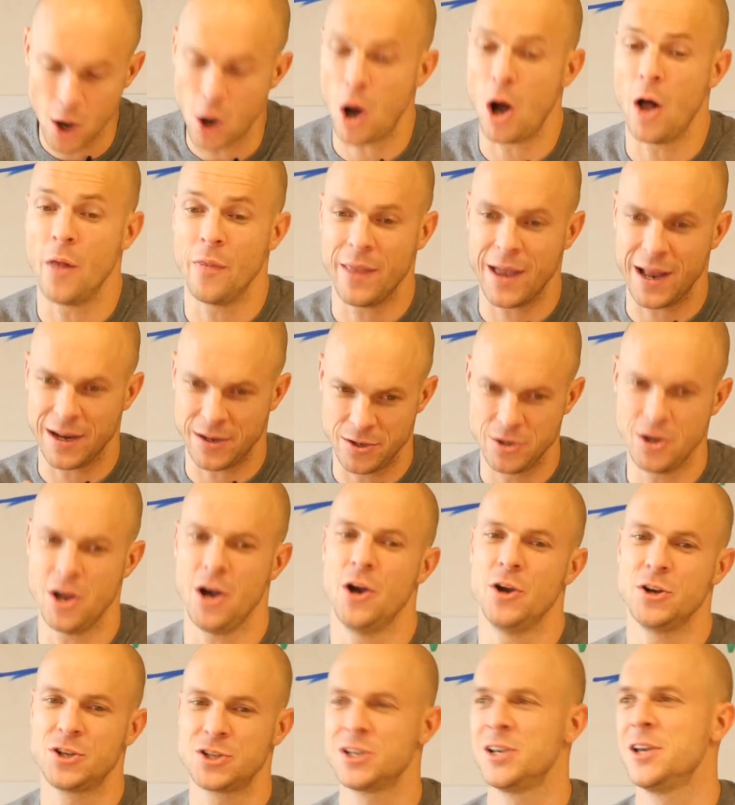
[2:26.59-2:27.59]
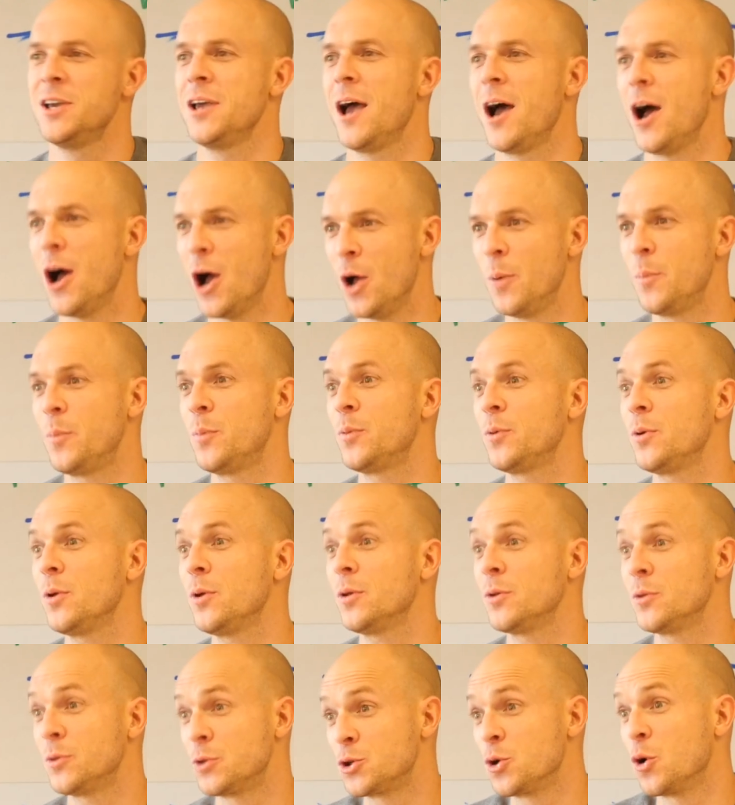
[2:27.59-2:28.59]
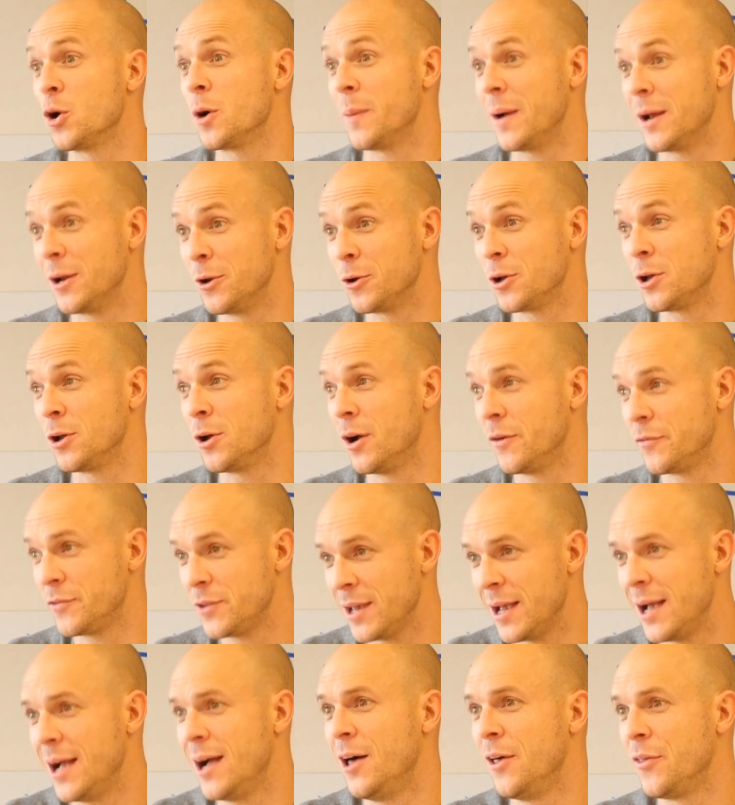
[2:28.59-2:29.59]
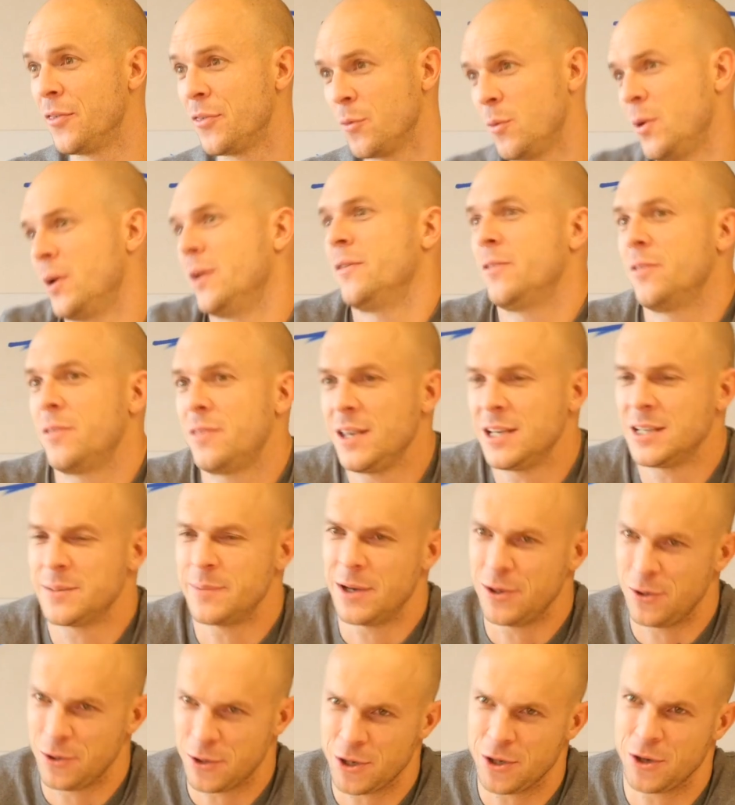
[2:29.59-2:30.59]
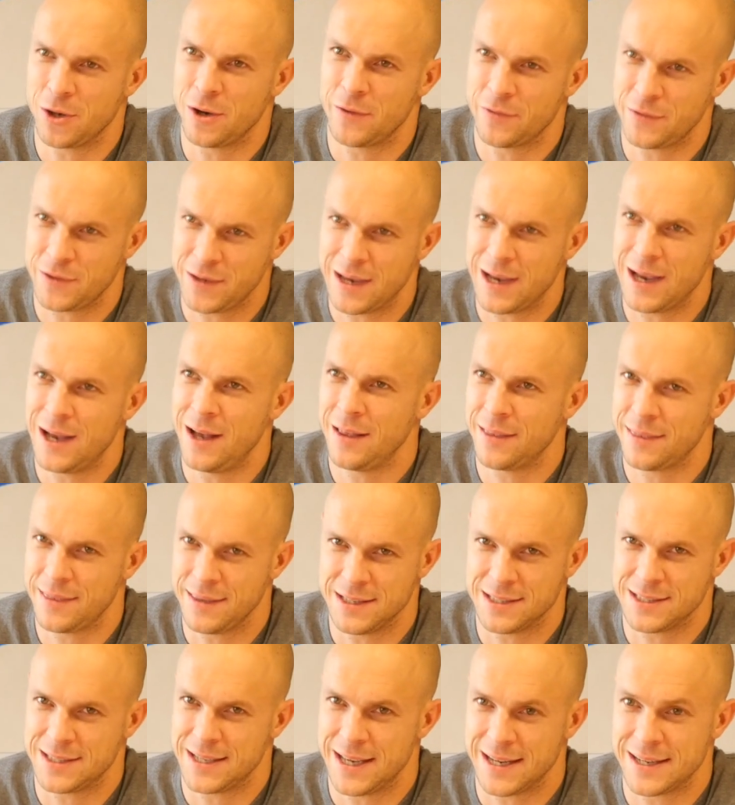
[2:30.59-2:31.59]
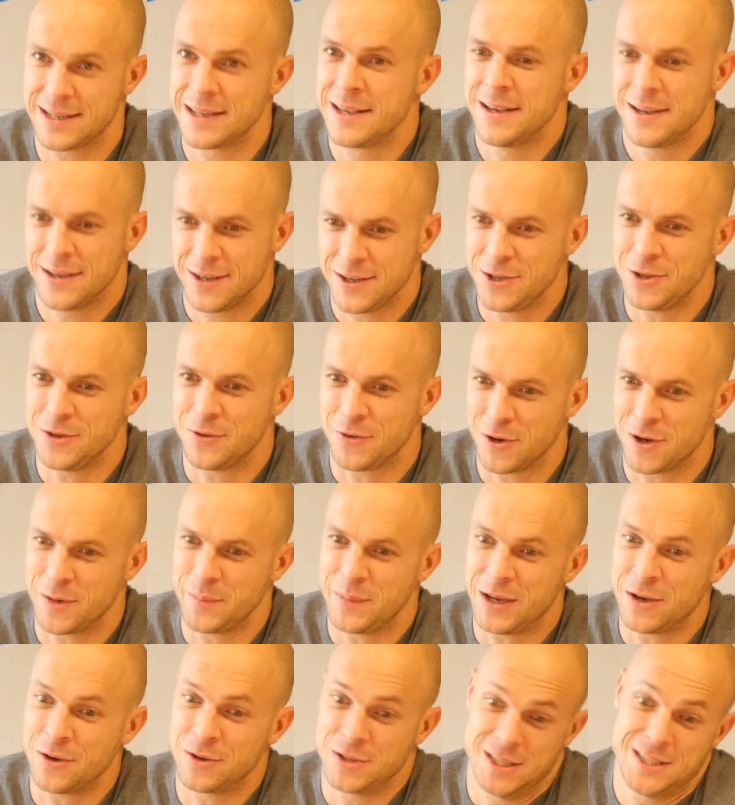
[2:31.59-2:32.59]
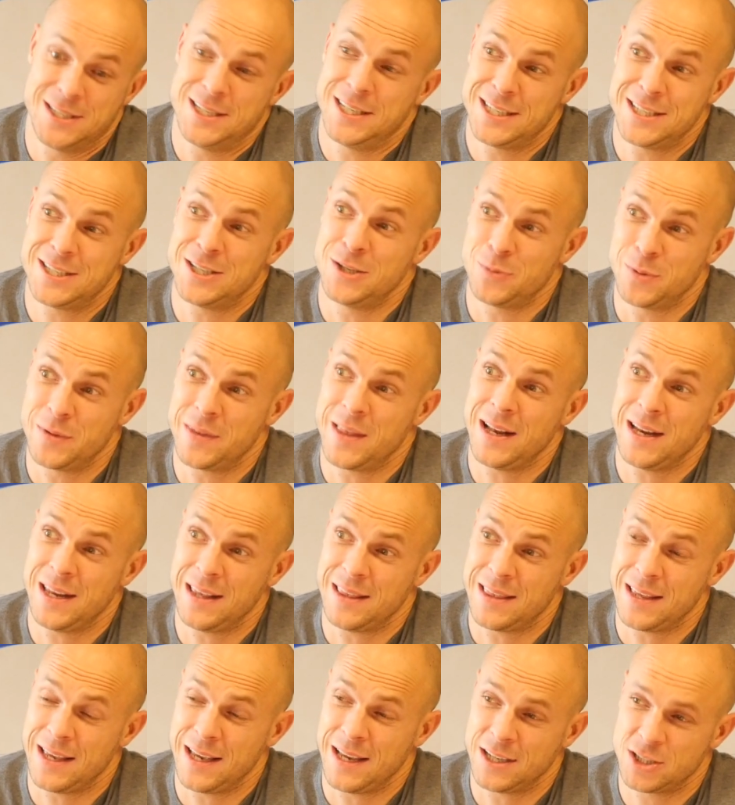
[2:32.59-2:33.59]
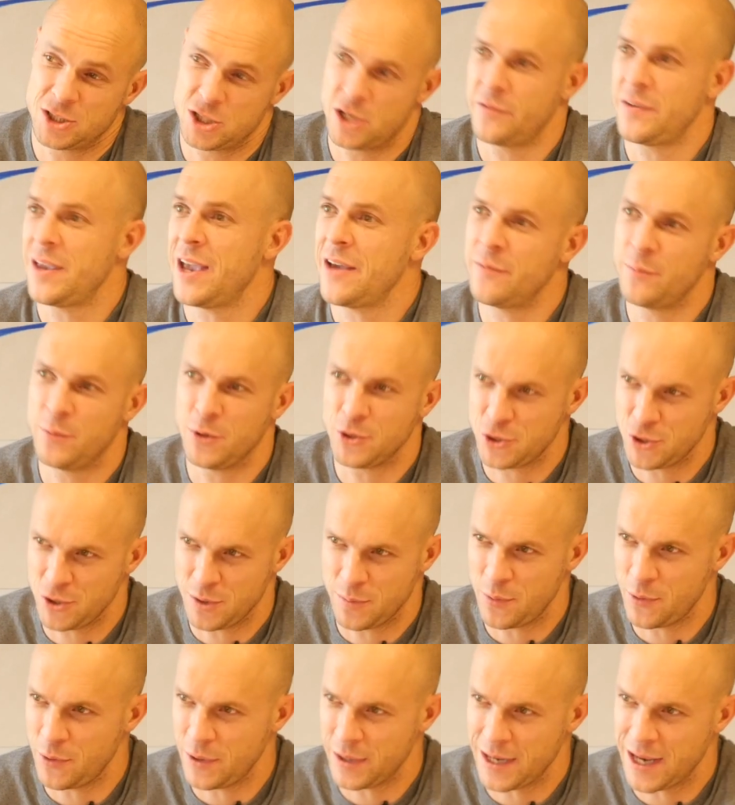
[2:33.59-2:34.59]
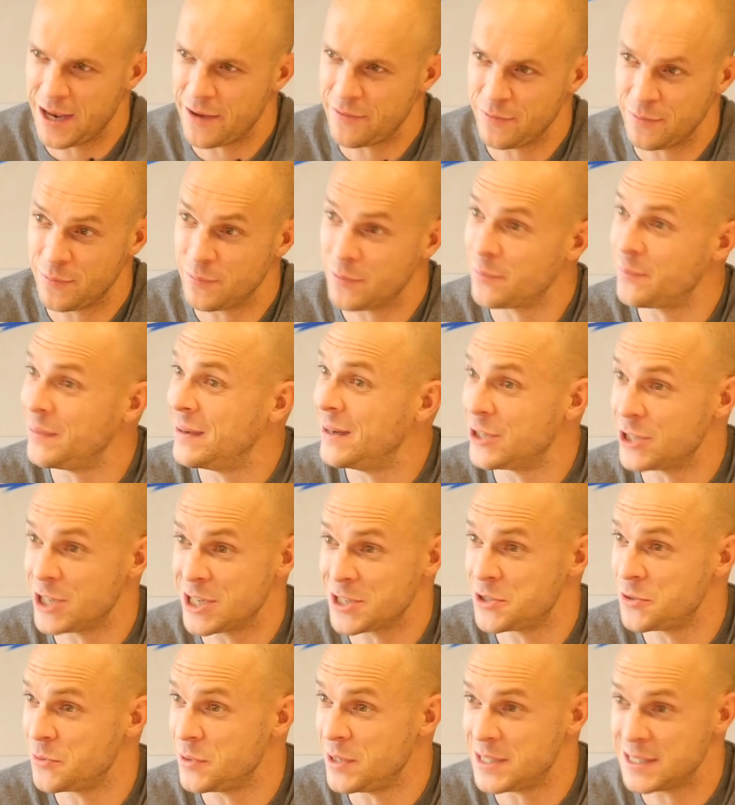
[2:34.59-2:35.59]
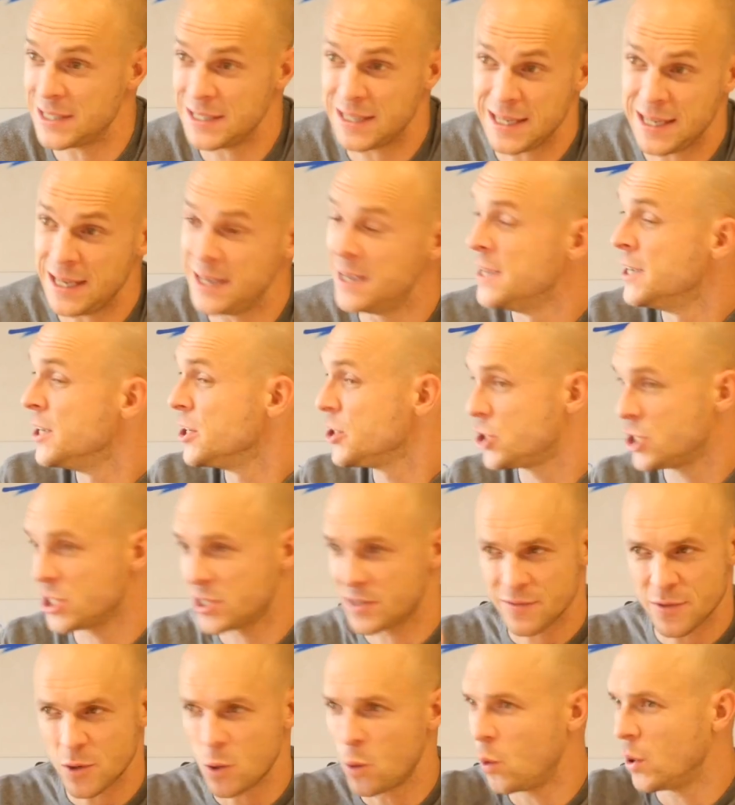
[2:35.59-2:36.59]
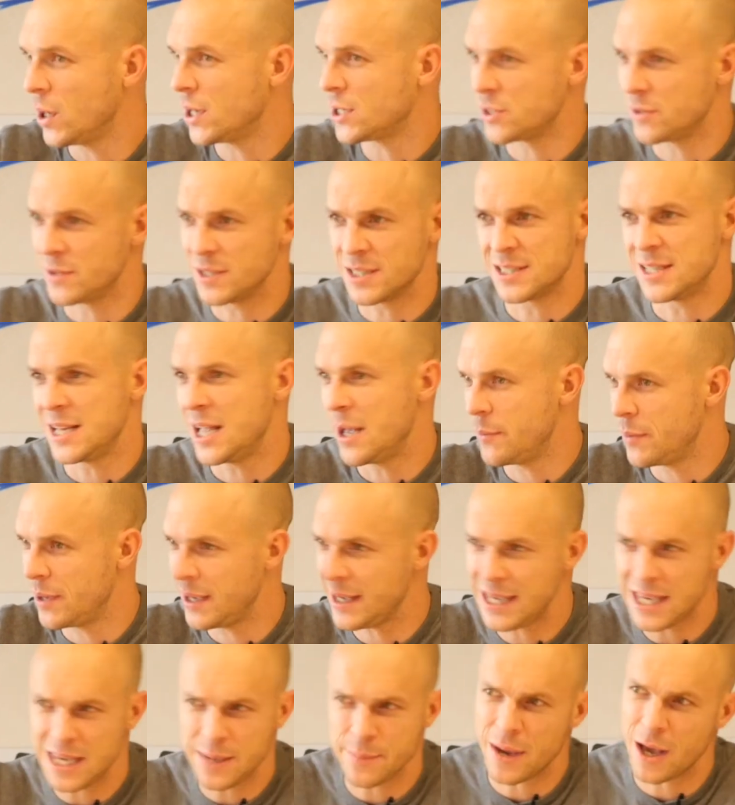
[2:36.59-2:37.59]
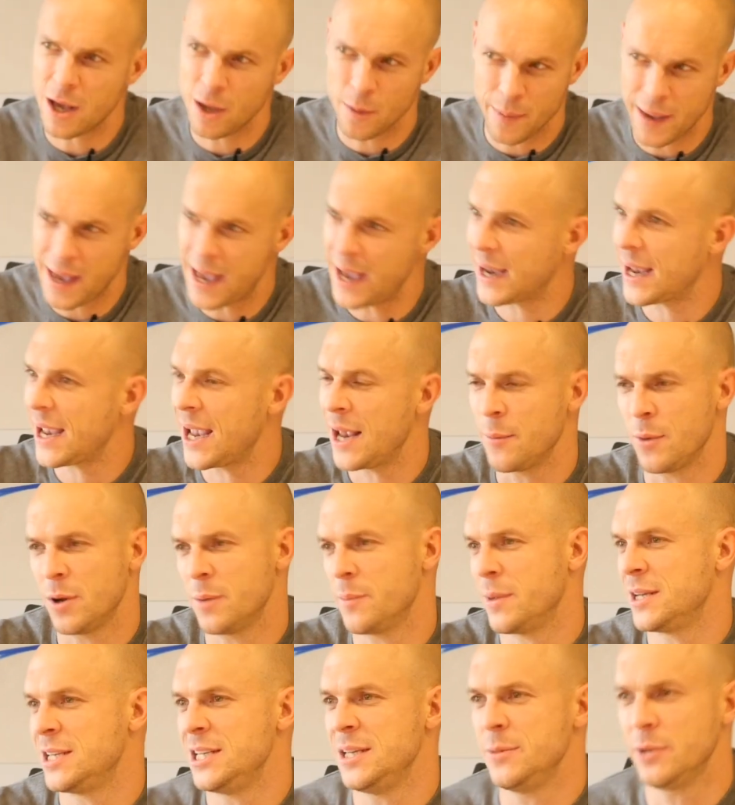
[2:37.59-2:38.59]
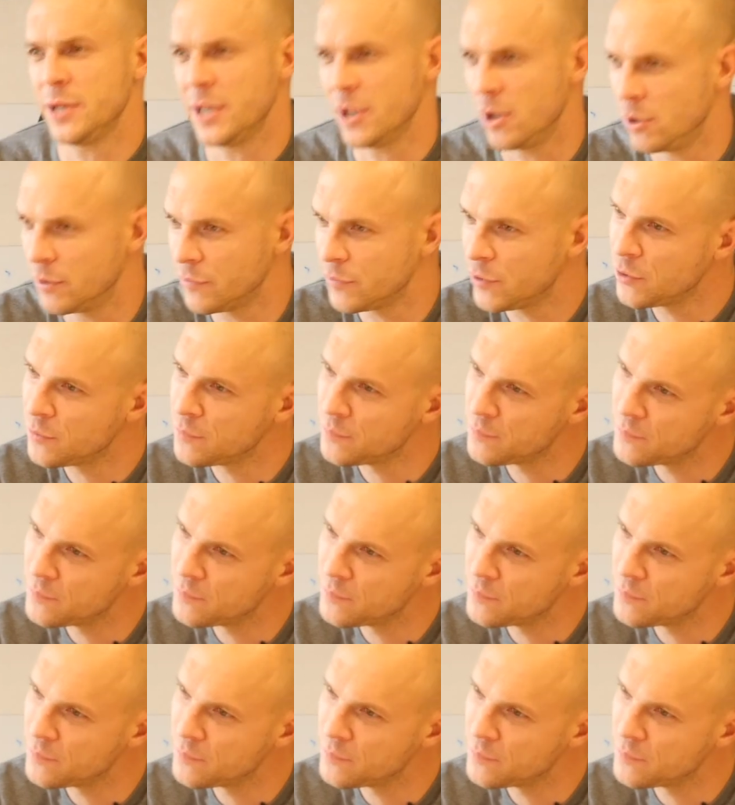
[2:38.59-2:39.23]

On that note, I hope, talking about looking after your health, one of the things about looking after your health is that you've got to be consistent with anything. So if you haven't booked your appointment, you haven't been adjusted recently, just call us on this number, email back, and one of my team will get hold of you.